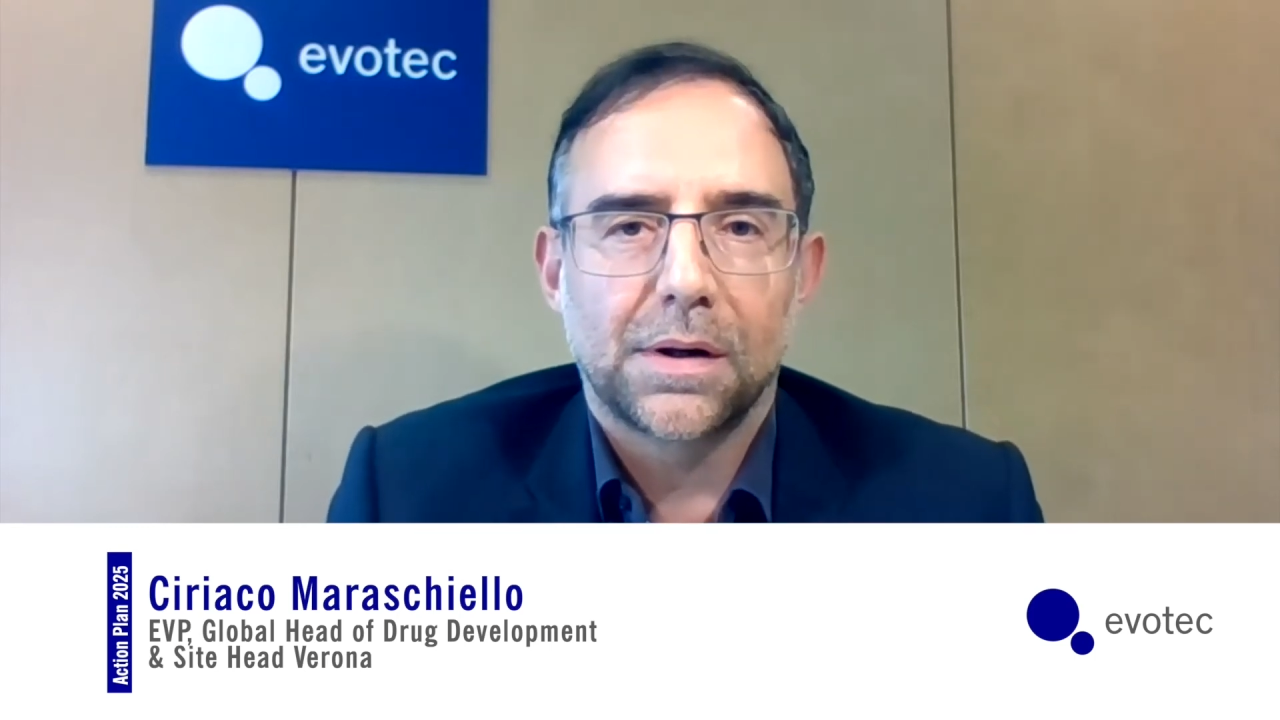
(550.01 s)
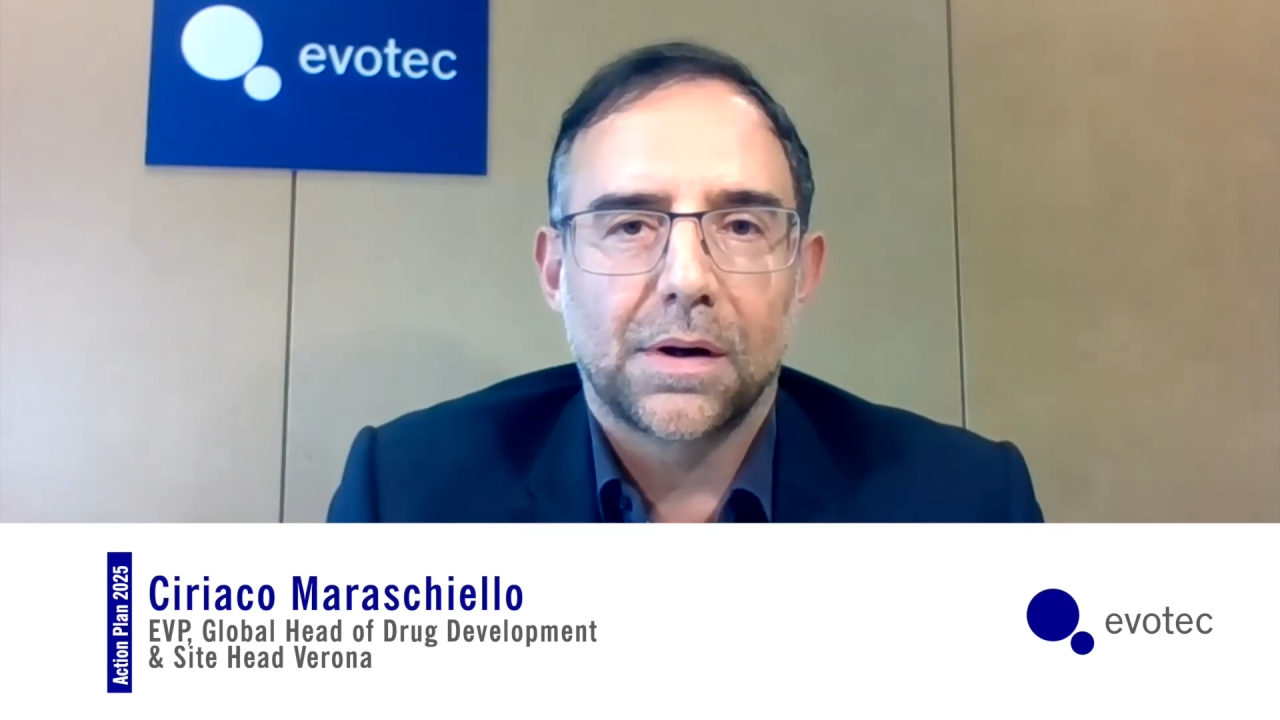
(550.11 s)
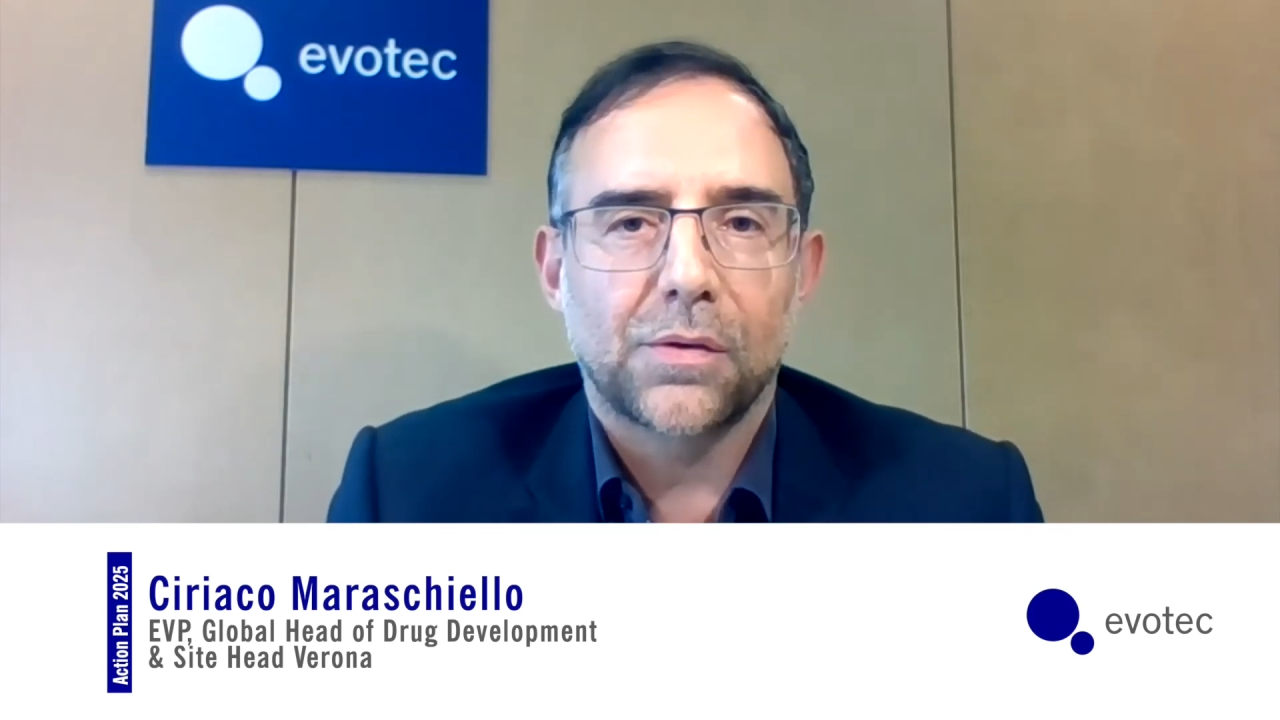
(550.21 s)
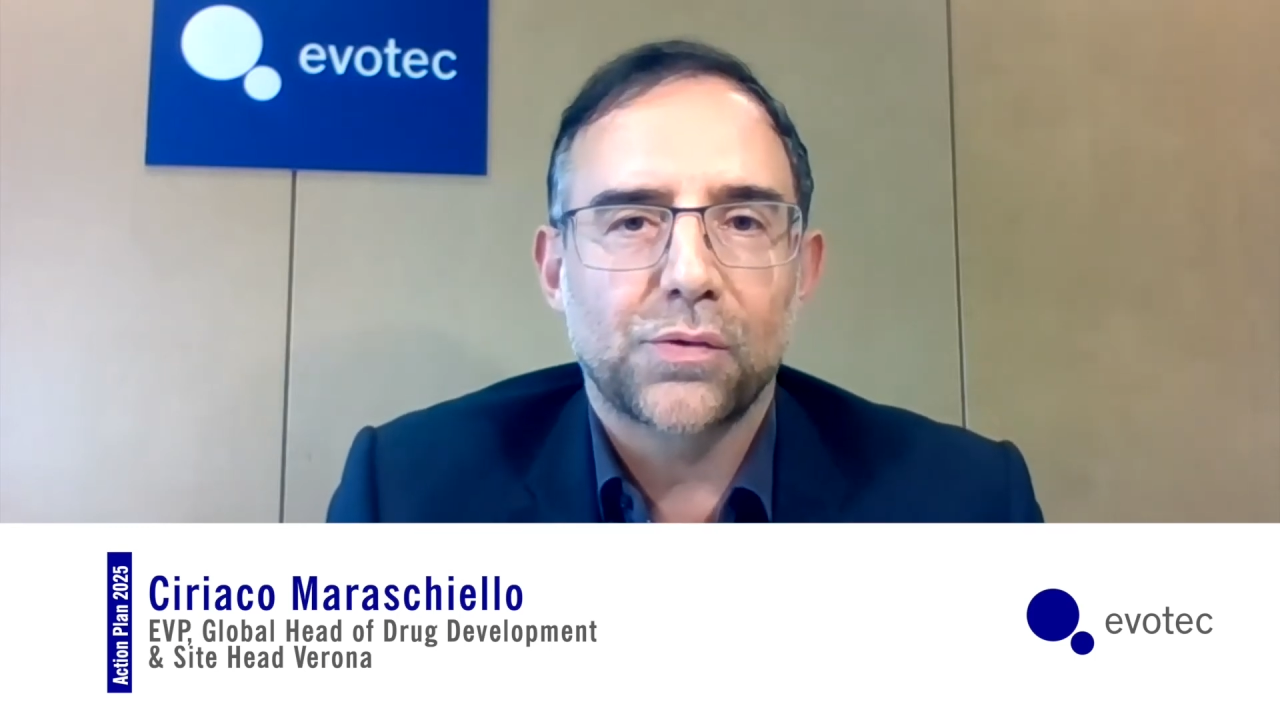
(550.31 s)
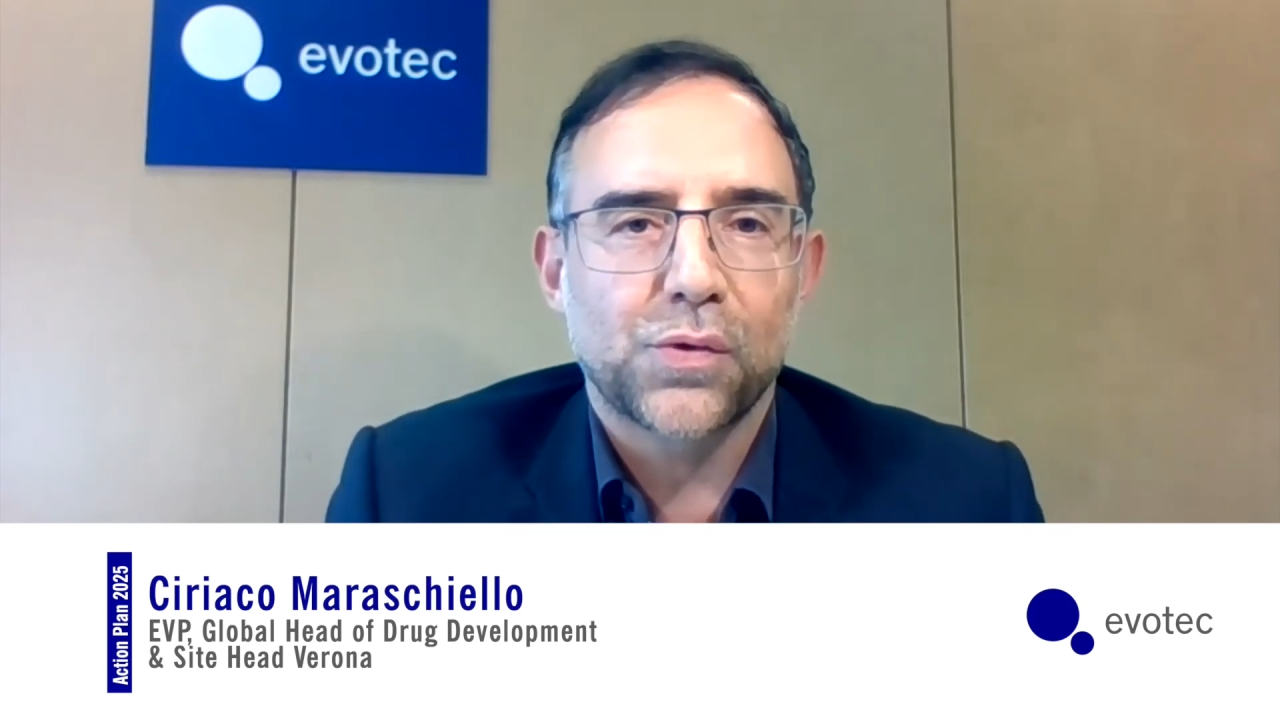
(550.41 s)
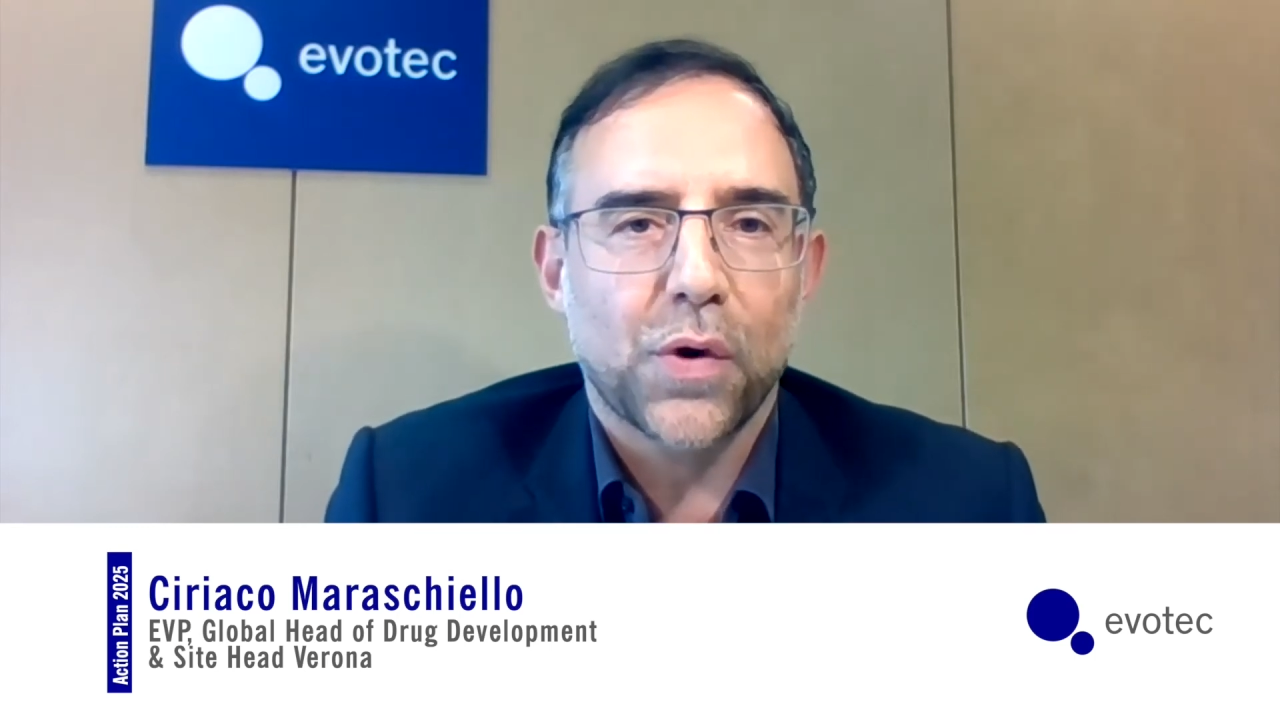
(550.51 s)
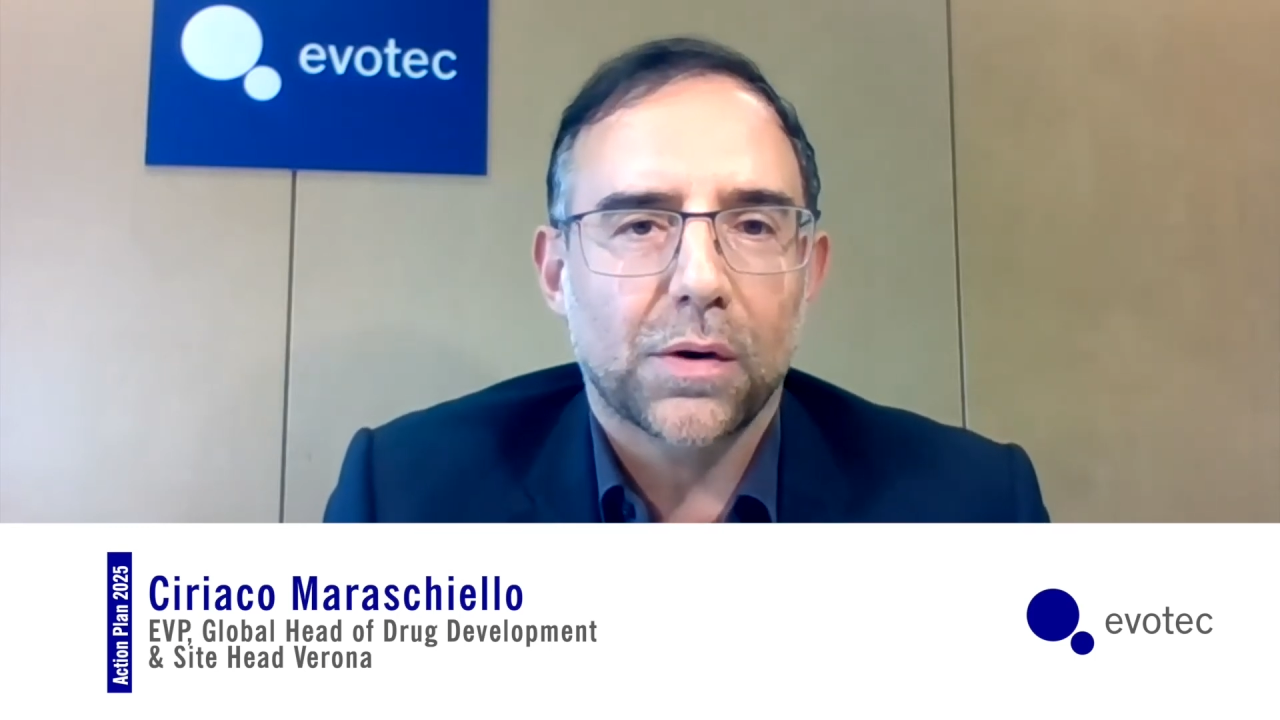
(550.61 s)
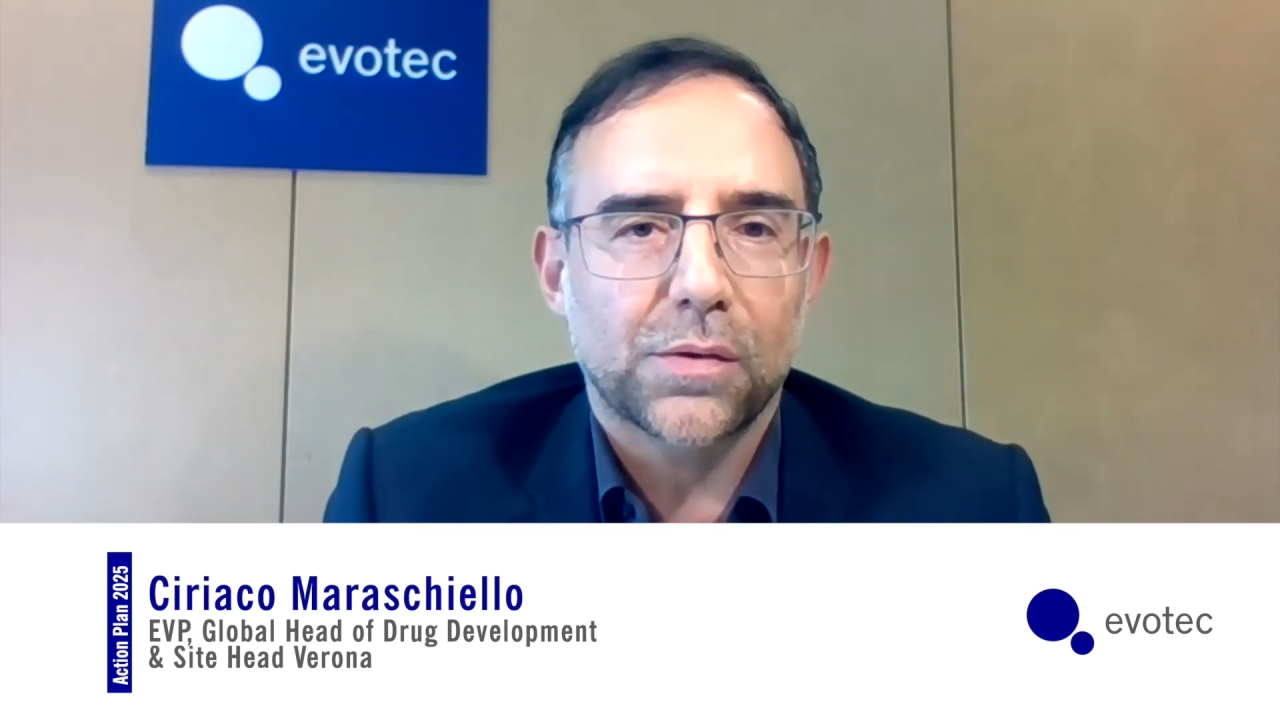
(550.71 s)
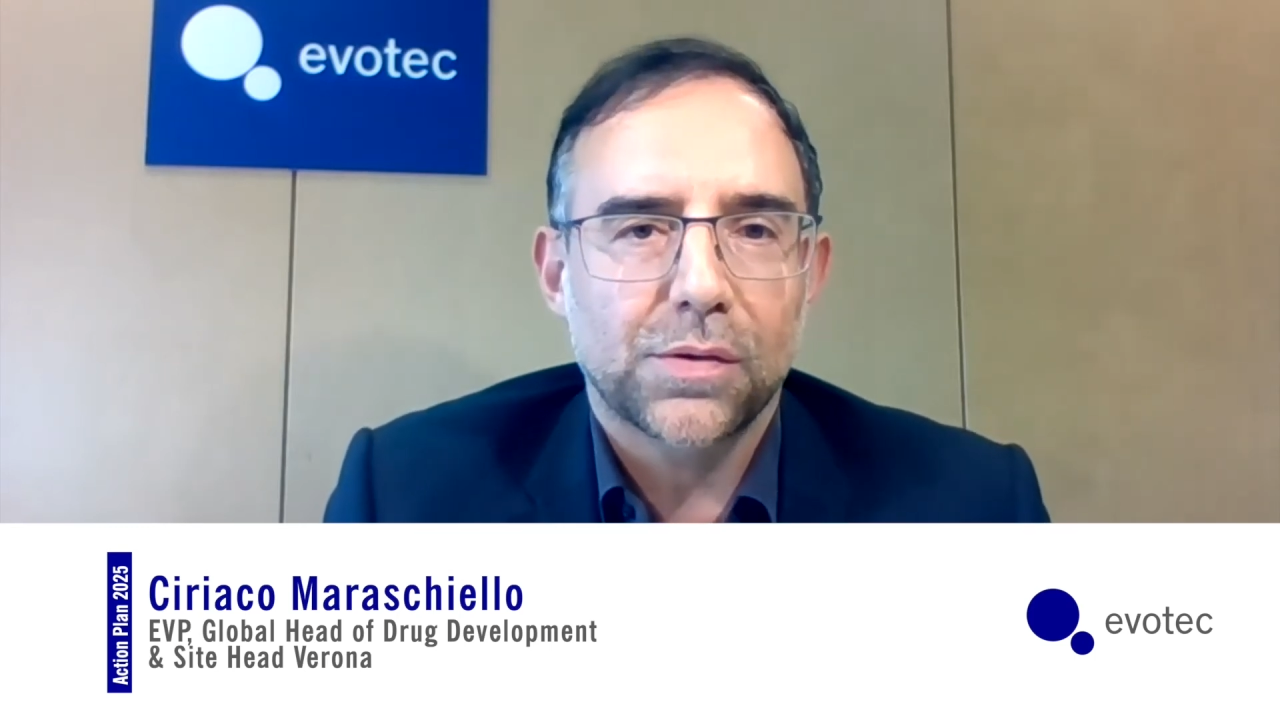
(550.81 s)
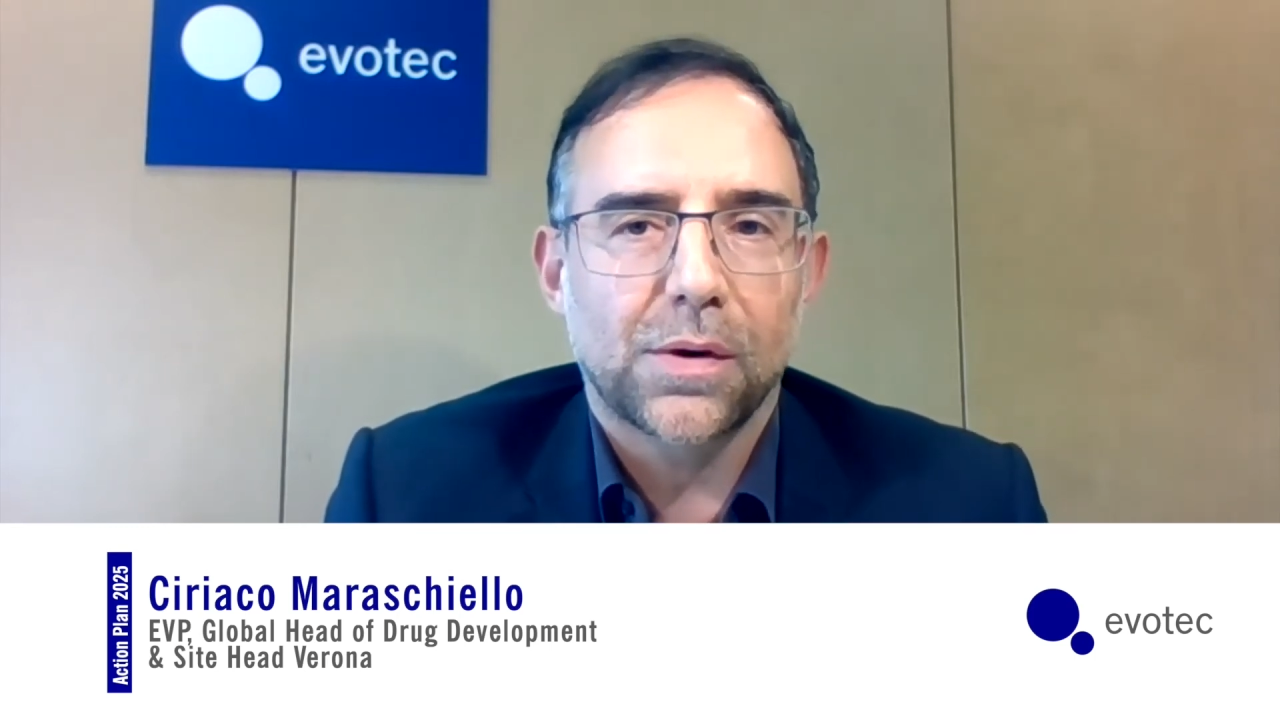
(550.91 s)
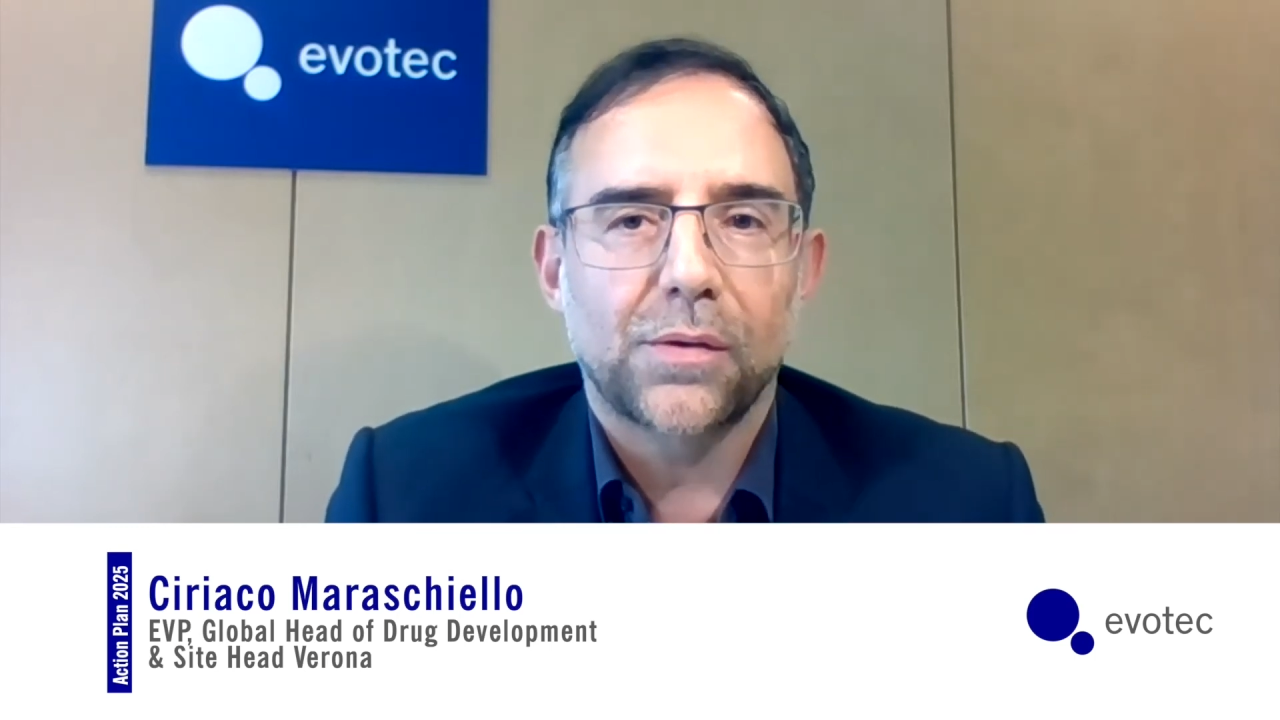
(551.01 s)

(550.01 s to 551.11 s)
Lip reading: of drugs,